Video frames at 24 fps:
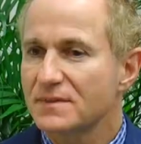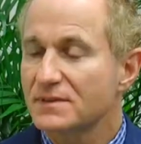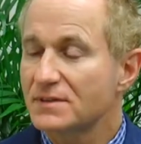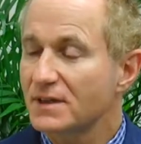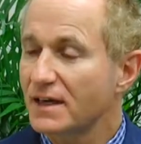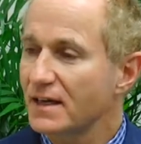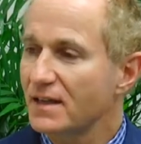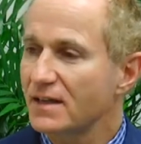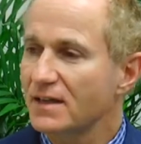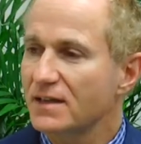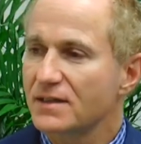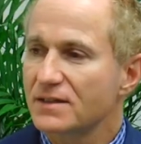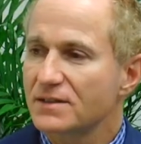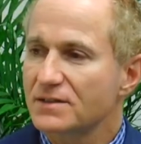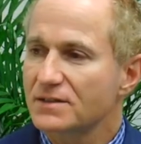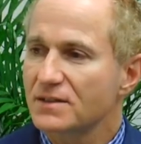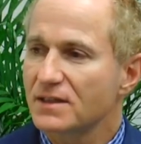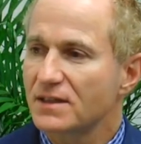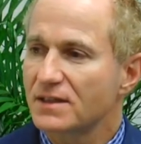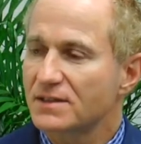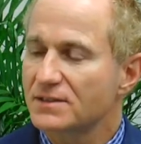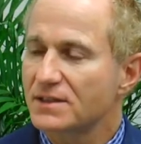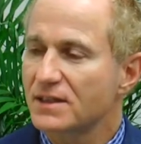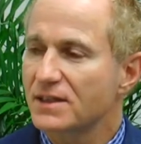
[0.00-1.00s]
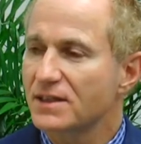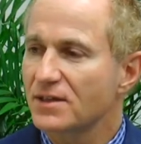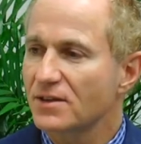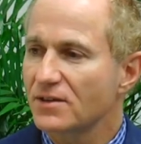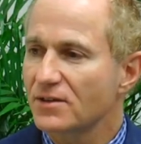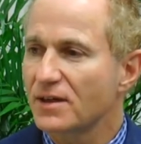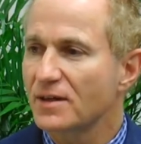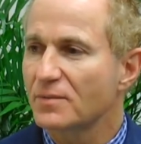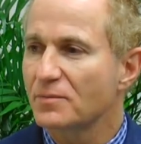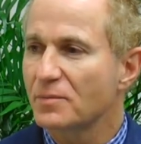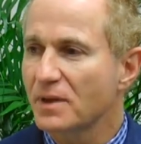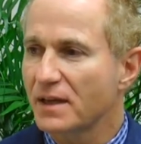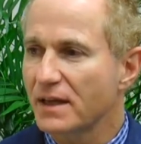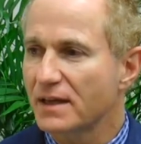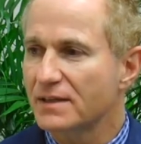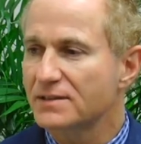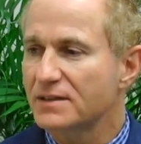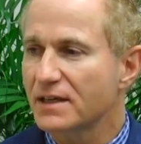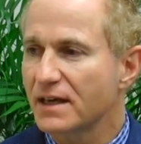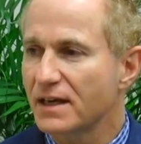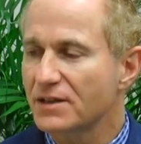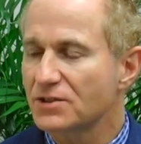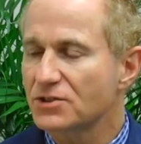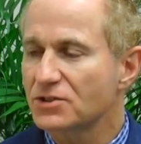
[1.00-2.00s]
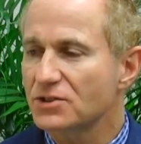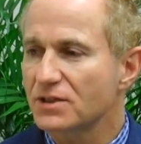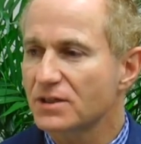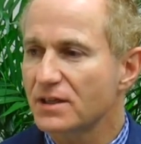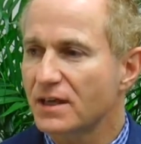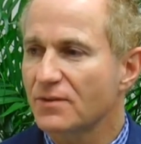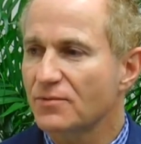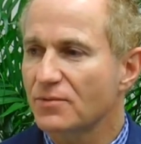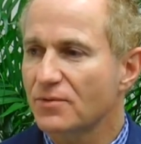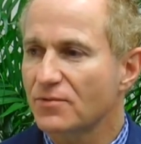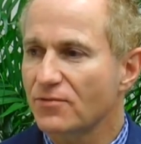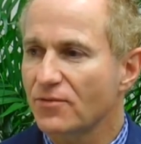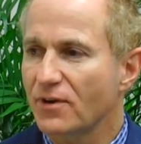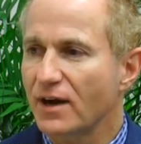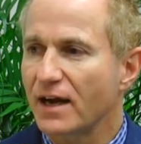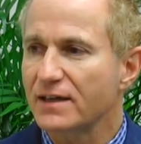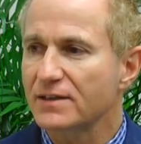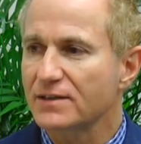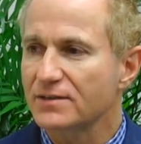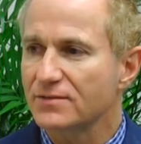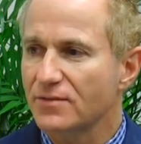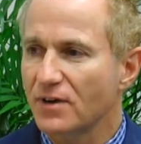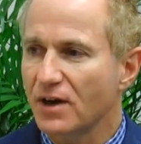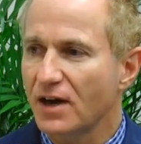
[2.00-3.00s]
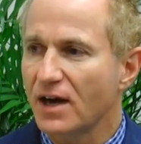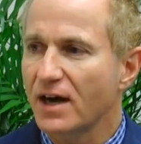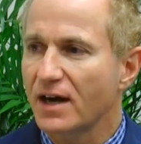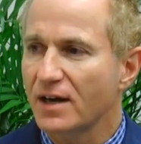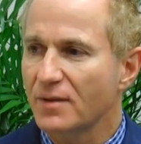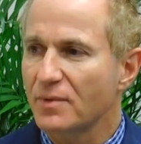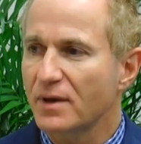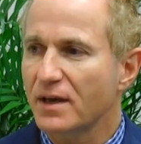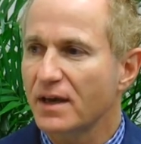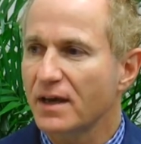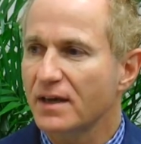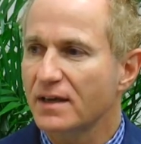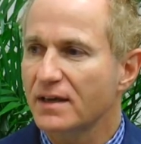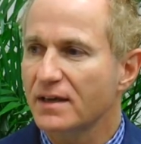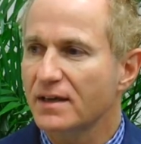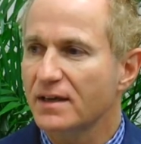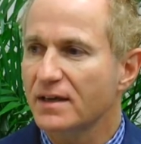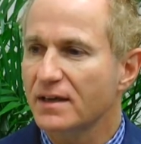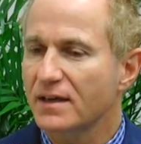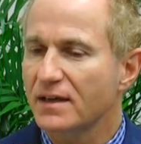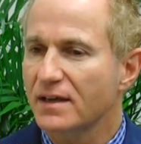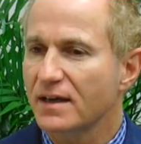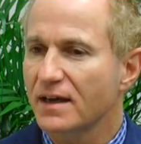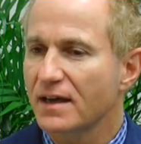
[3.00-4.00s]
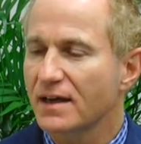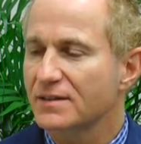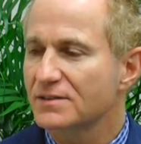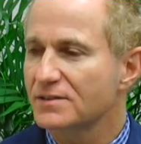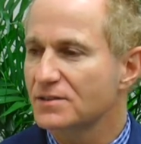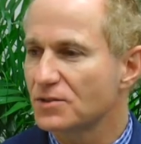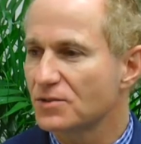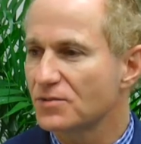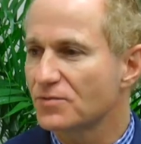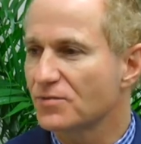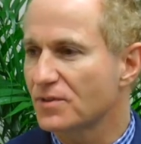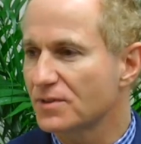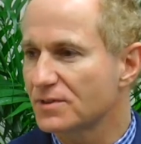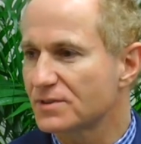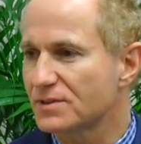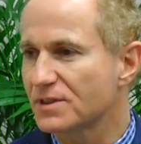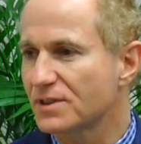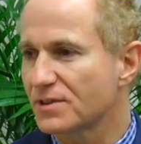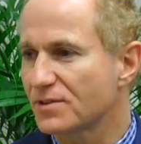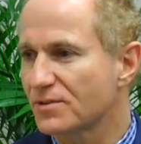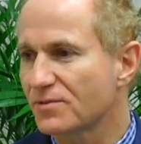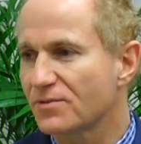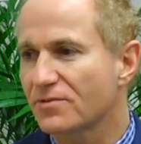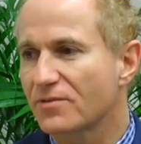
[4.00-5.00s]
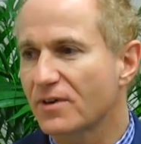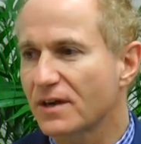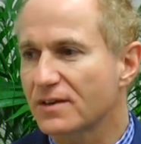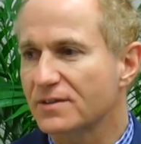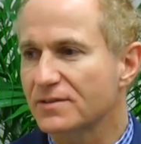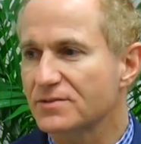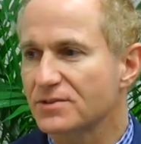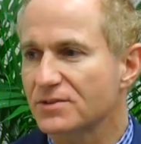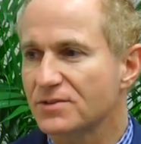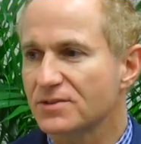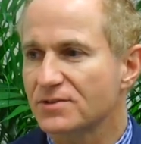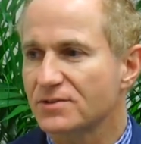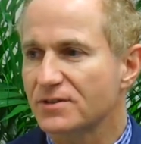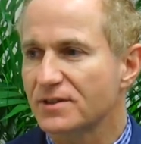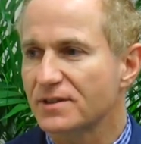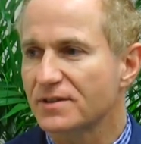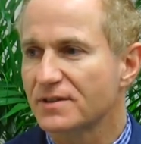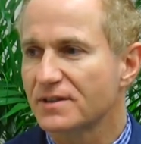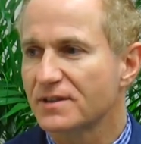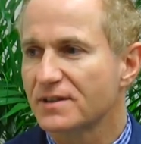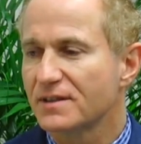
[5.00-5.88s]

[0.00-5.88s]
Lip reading: The title is Lenticular Implantation and Refractive Eye Banking as a New Frontier in Refractive Surgery.